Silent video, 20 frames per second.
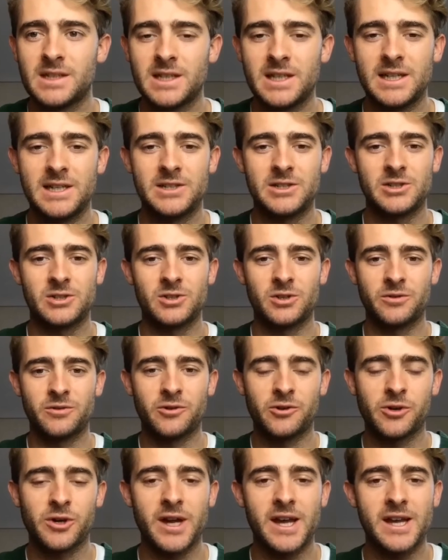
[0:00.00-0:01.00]
it just sort of
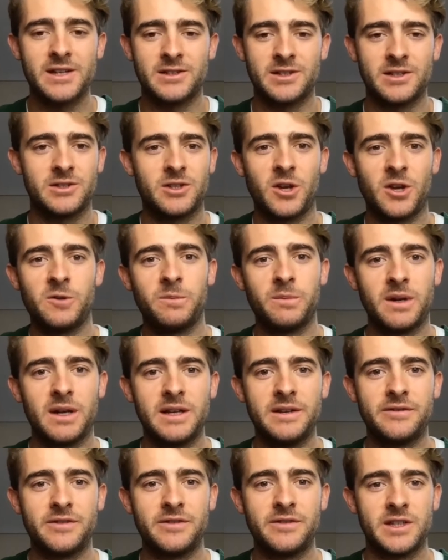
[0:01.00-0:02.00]
creates its own
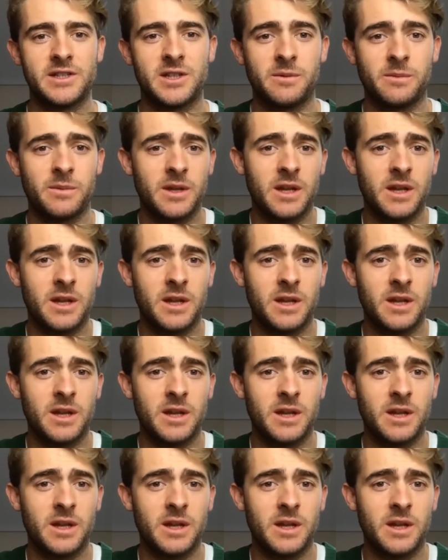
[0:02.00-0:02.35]
belief system